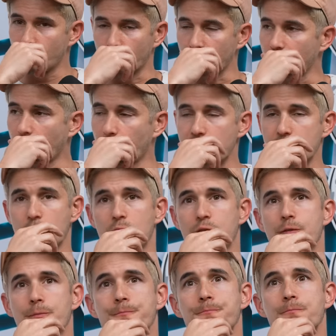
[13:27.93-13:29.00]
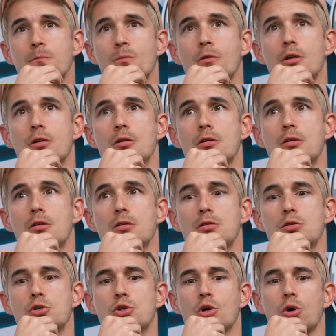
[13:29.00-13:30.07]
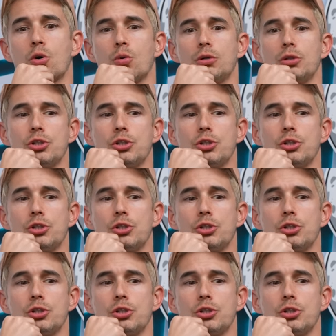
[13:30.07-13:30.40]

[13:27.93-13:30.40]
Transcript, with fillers: Want to kill myself? So